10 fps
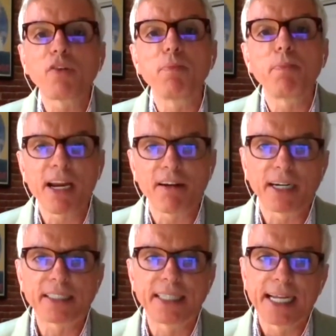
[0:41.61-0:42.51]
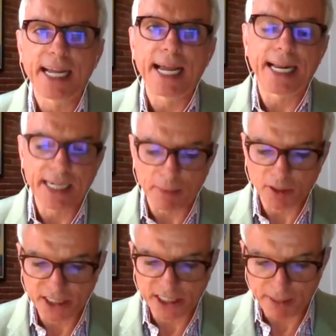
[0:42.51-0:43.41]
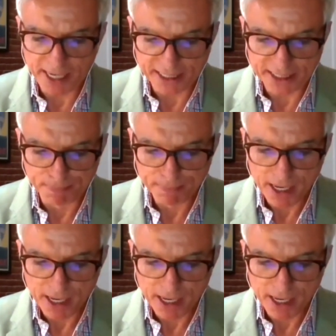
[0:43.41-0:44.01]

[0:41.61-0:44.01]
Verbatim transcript: from PRX and WGBH.